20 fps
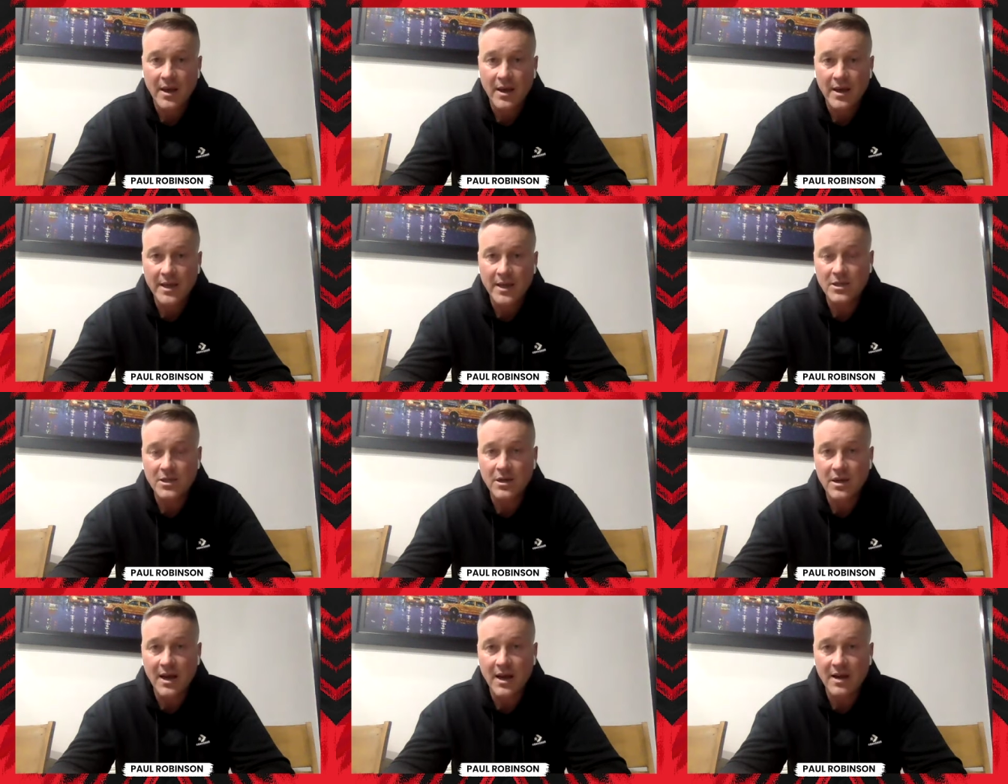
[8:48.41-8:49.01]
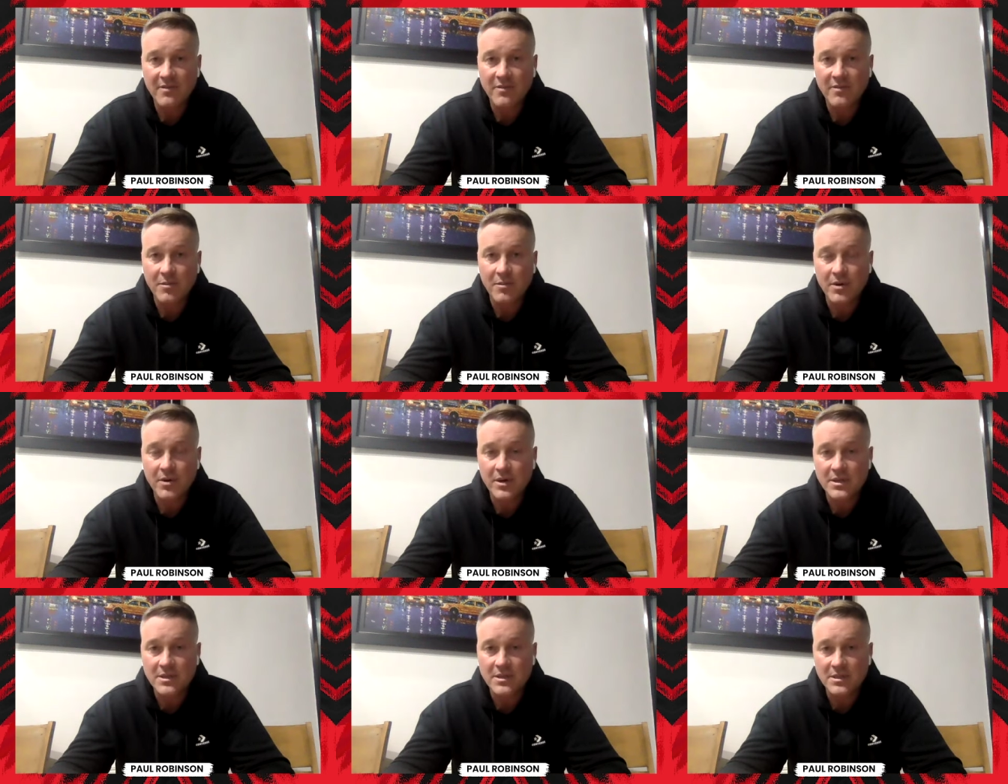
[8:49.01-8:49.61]
He's going to have to
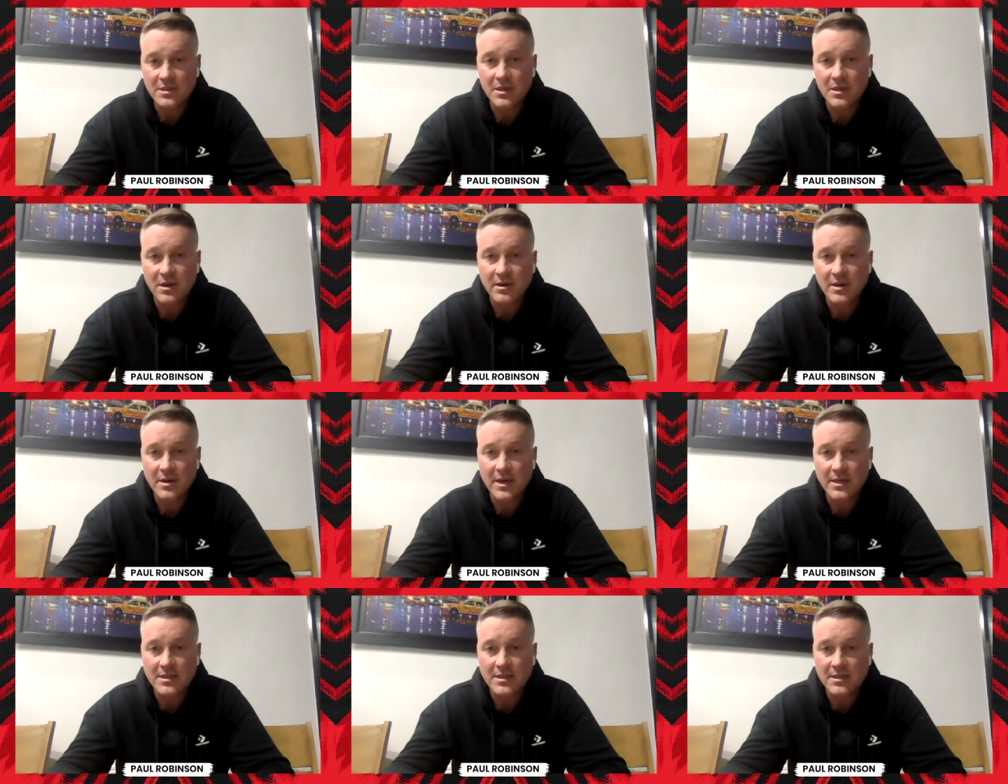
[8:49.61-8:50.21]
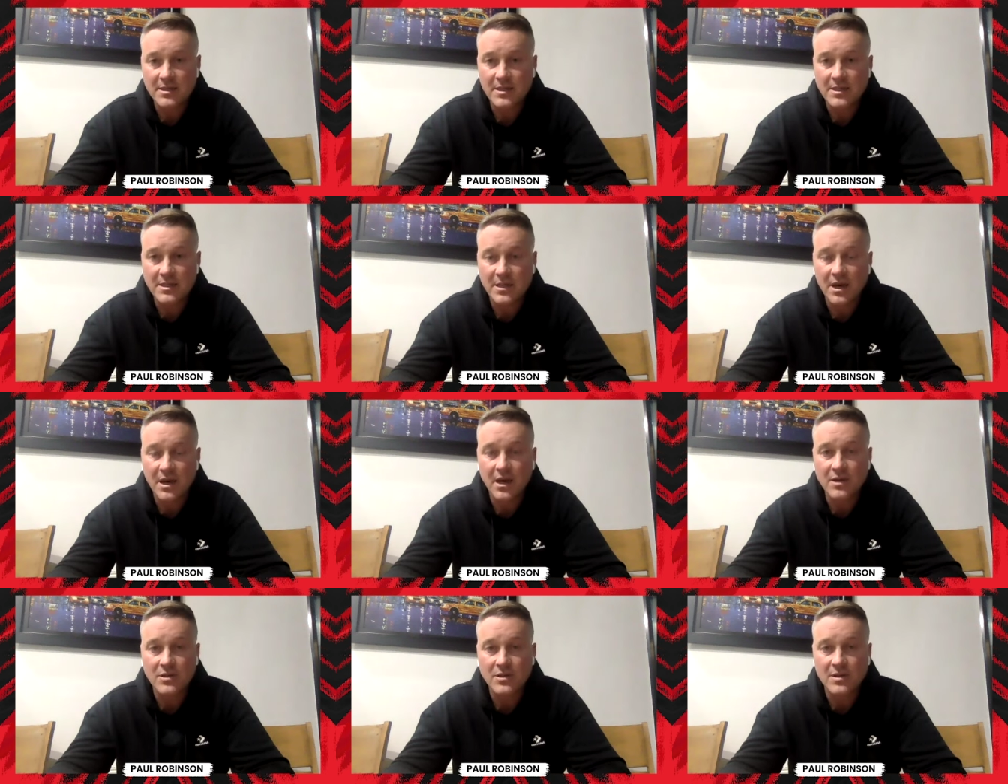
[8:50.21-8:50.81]
put his
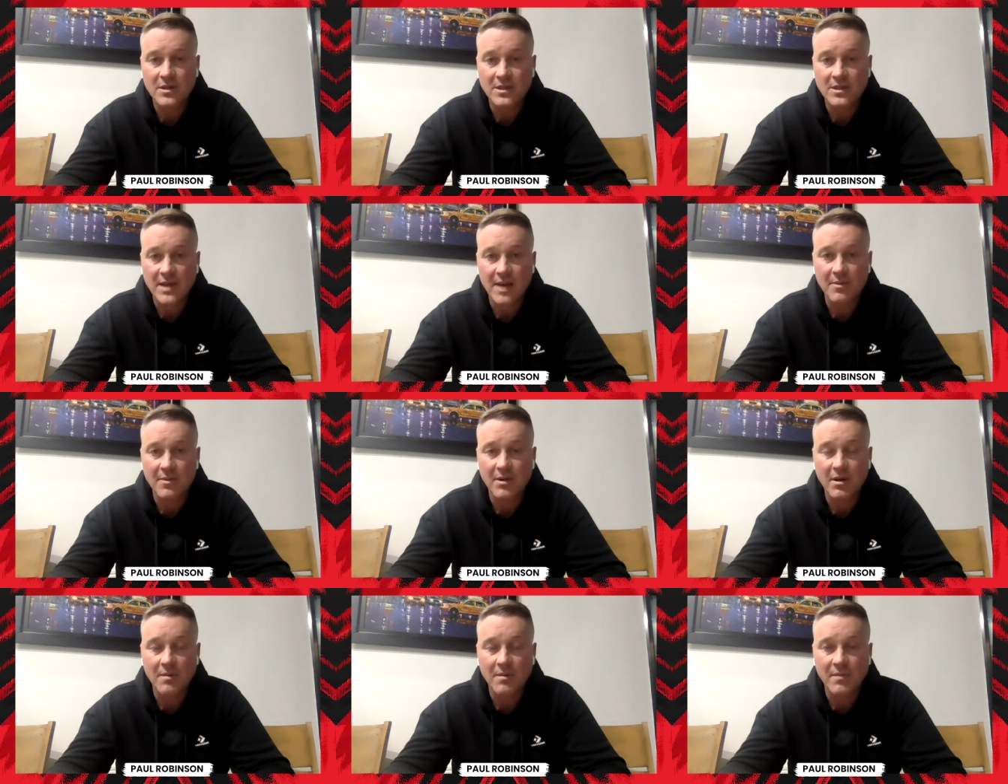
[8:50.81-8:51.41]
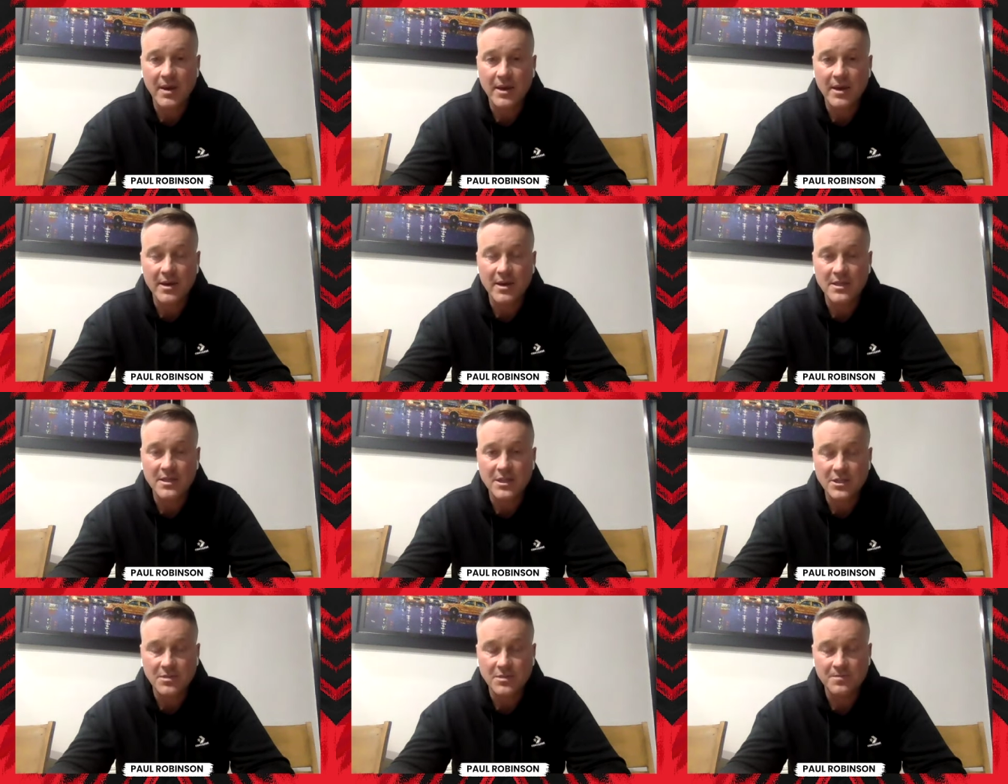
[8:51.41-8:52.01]
cards on the table and make a
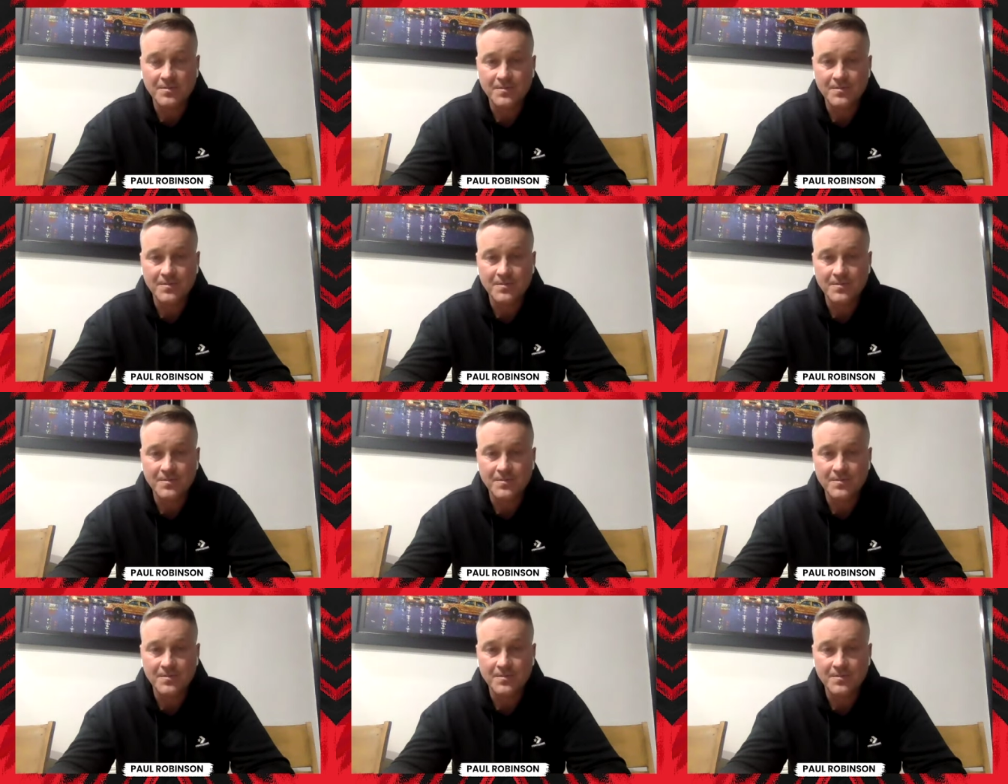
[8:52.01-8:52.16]
decision.